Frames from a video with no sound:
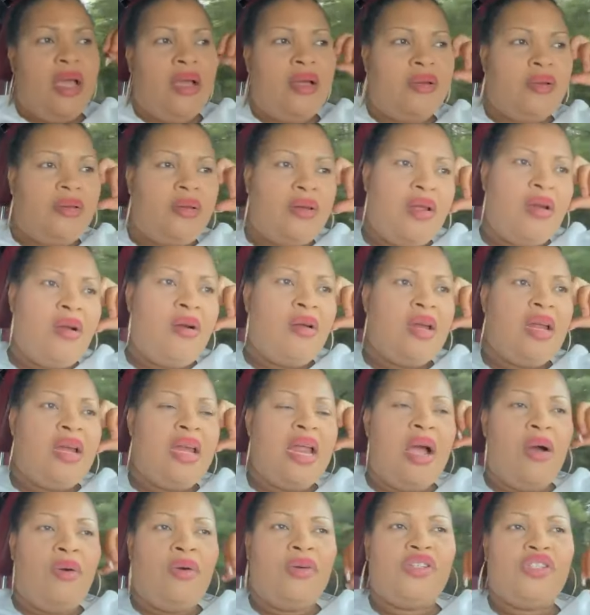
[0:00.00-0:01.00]
Yeah, the
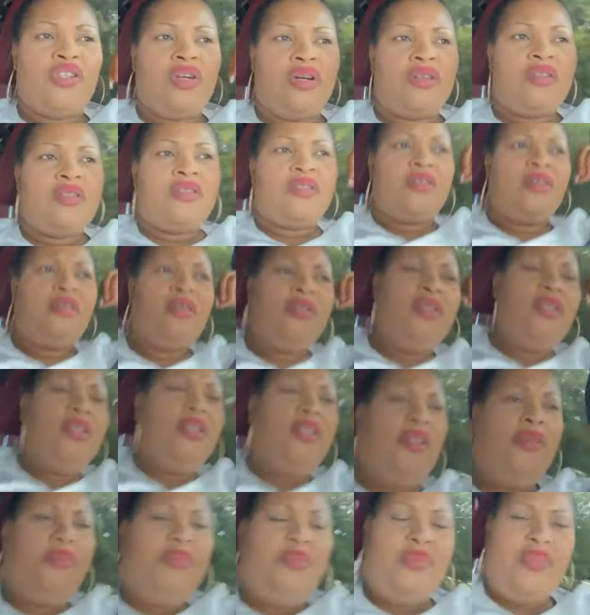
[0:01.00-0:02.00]
other day
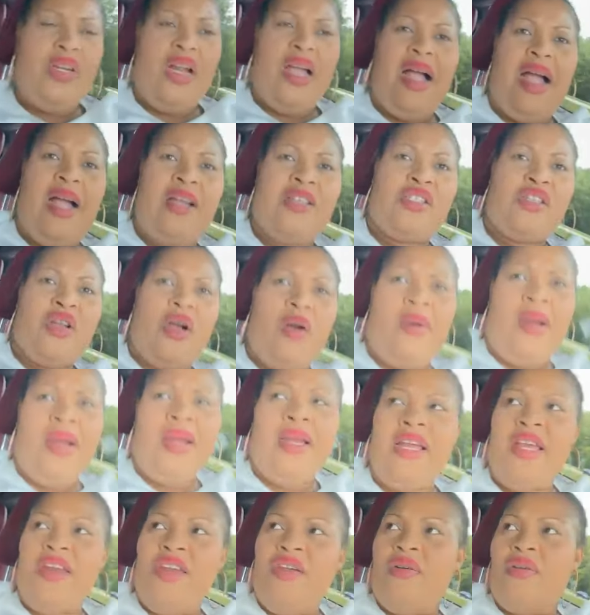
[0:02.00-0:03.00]
I saw
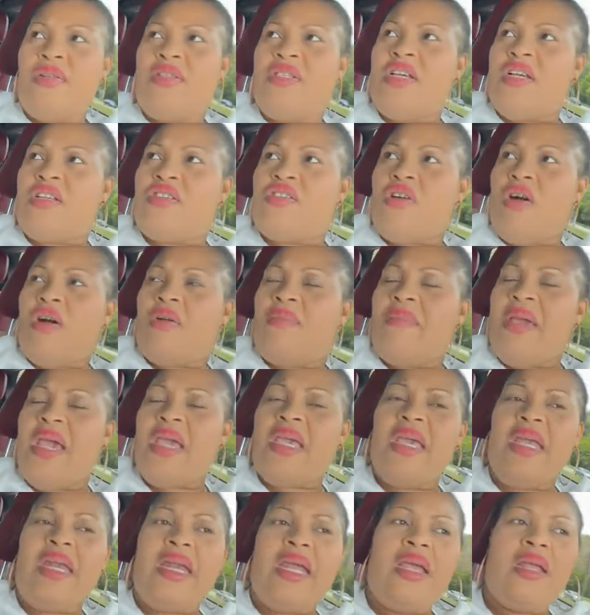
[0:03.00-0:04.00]
one lady on TikTok
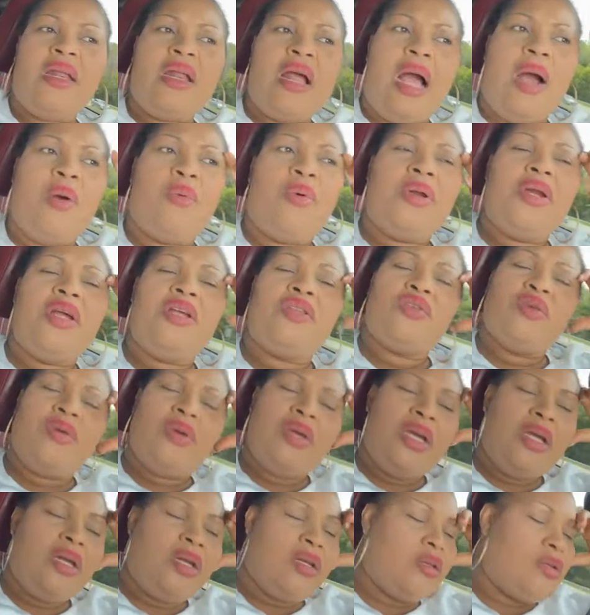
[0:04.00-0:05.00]
making it. I wanted
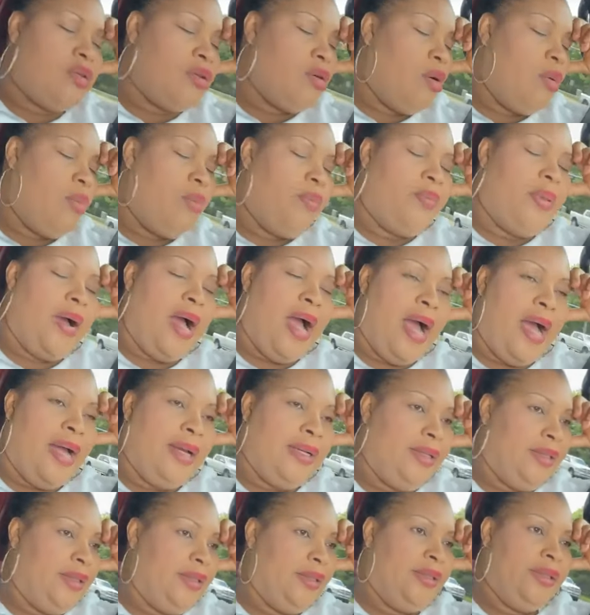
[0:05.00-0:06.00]
to eat it so
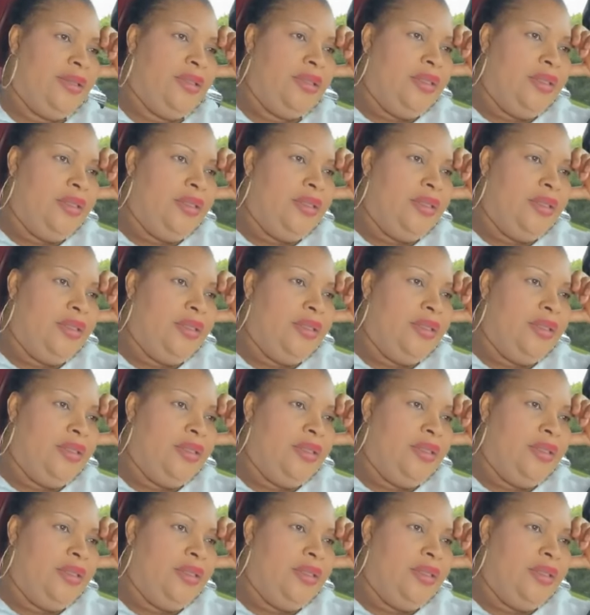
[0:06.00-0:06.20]
bad.